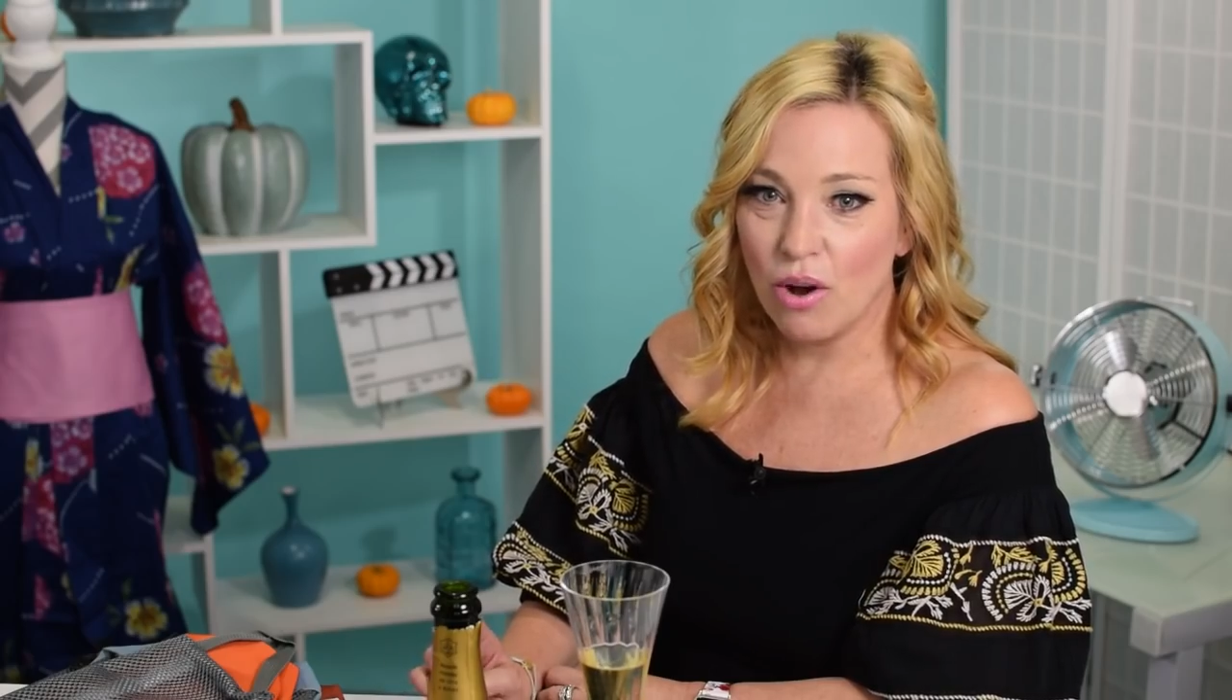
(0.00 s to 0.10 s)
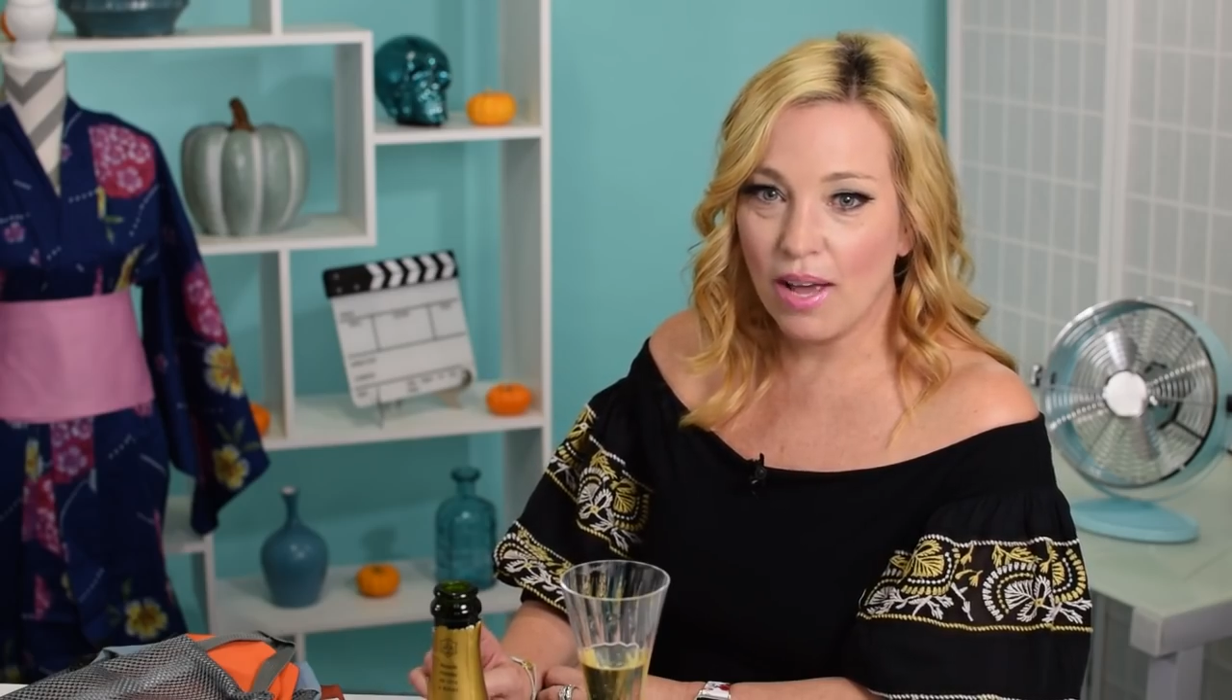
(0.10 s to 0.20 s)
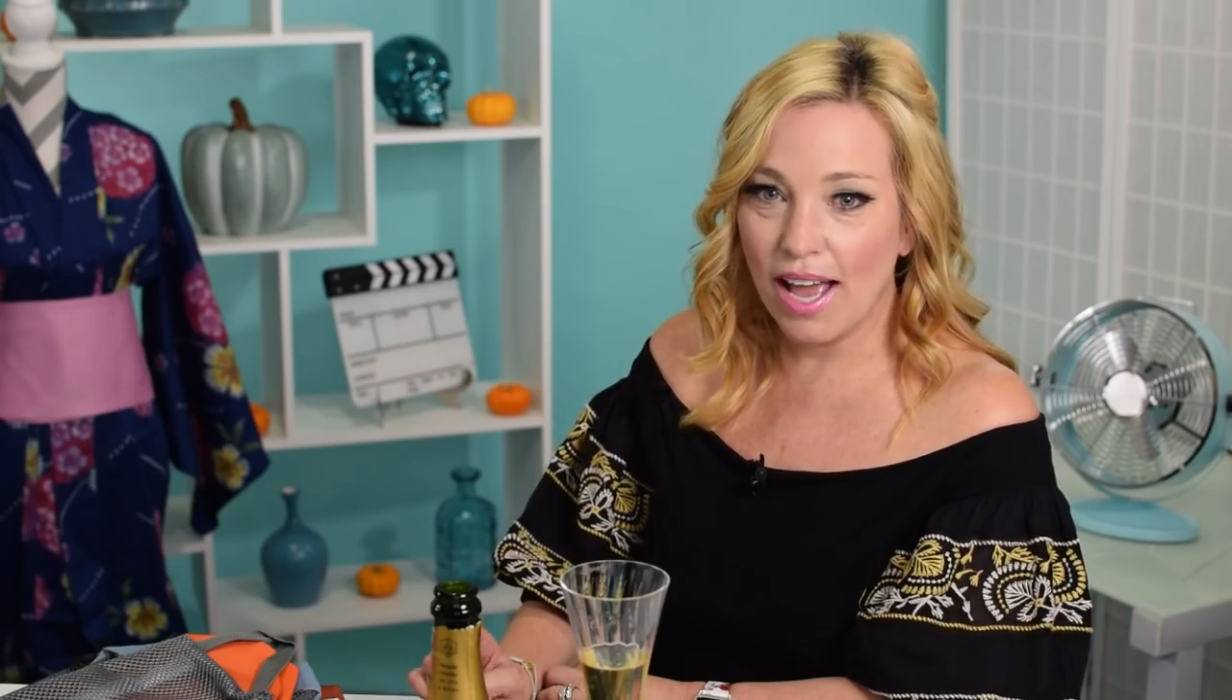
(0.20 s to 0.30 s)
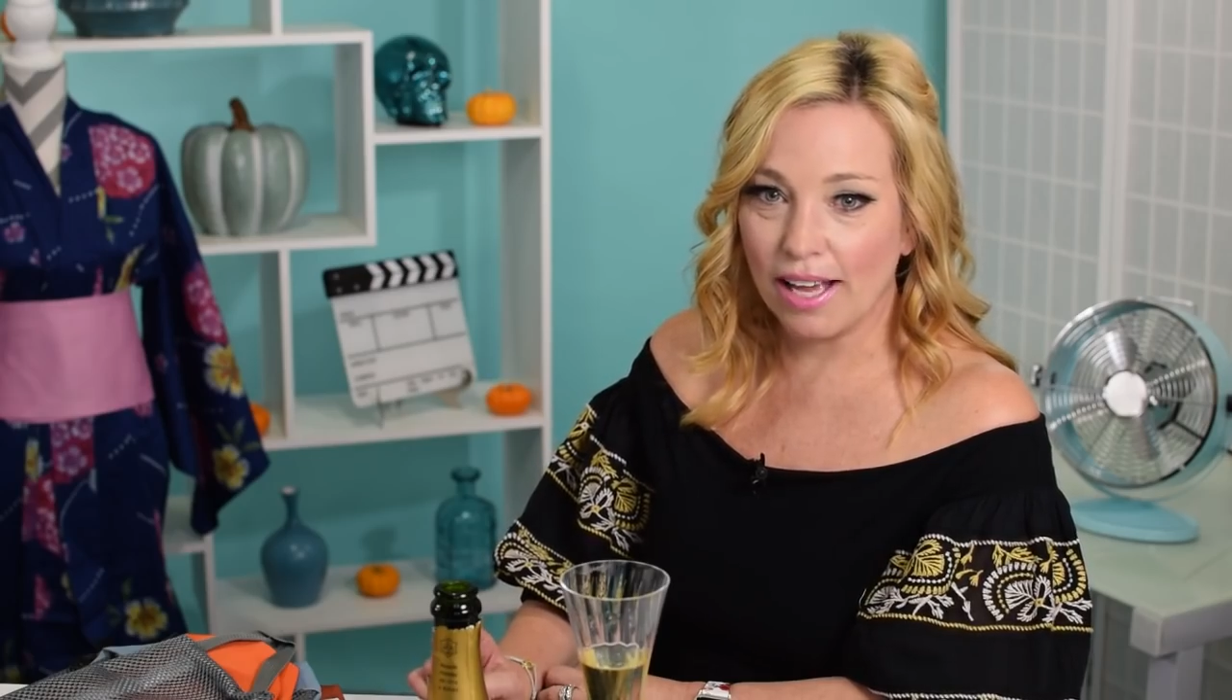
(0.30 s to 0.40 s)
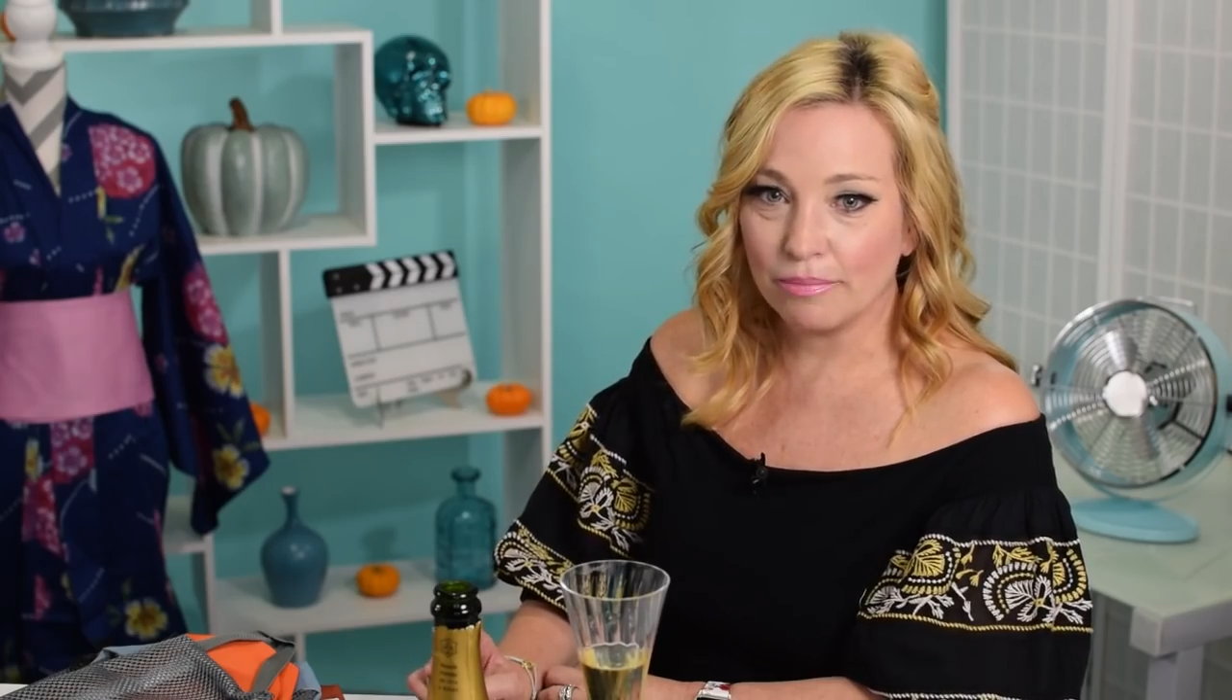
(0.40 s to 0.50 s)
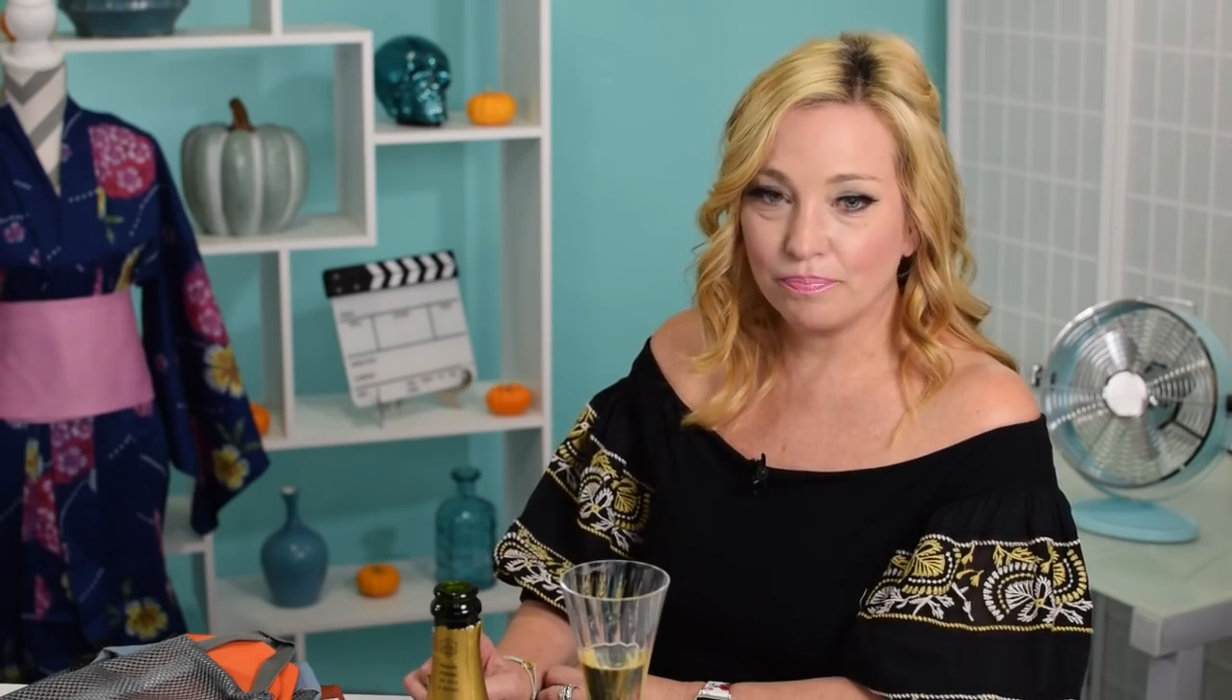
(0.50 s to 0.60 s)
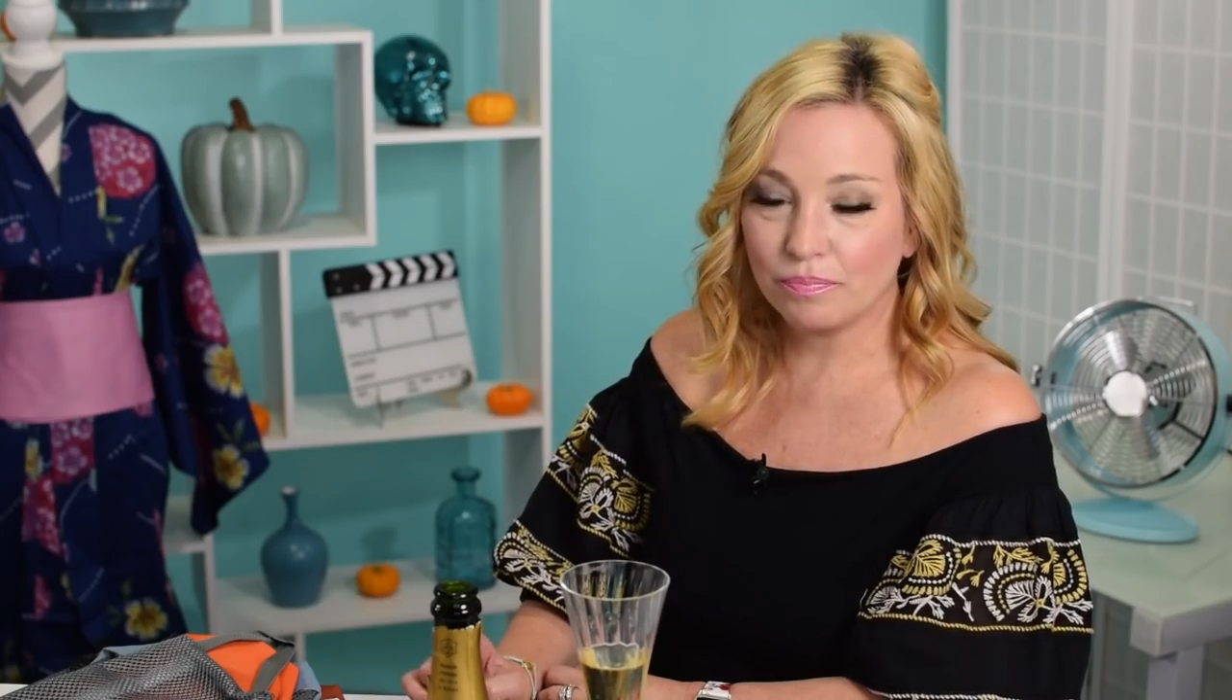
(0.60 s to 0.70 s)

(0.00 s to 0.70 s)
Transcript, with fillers: Okay,